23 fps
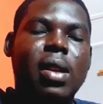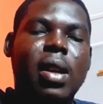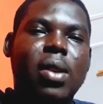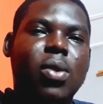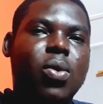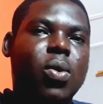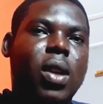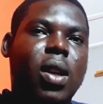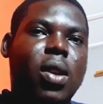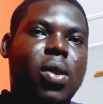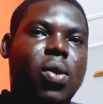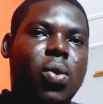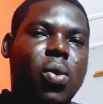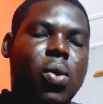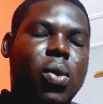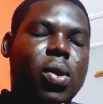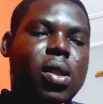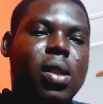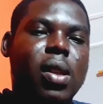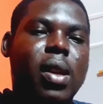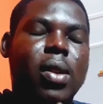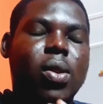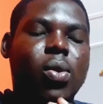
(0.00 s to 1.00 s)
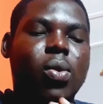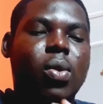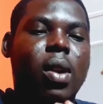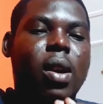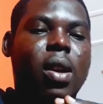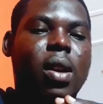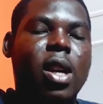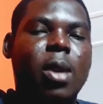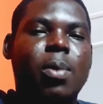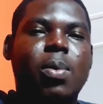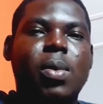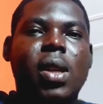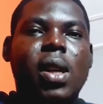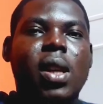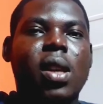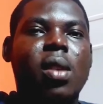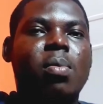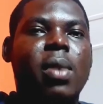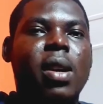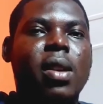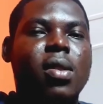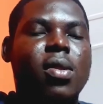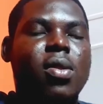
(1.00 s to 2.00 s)
That's what I thought, that's what I kept
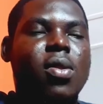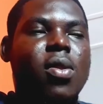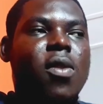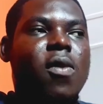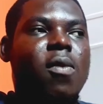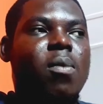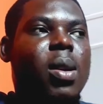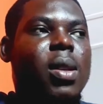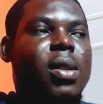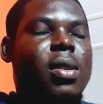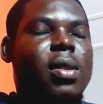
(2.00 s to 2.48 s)
telling myself.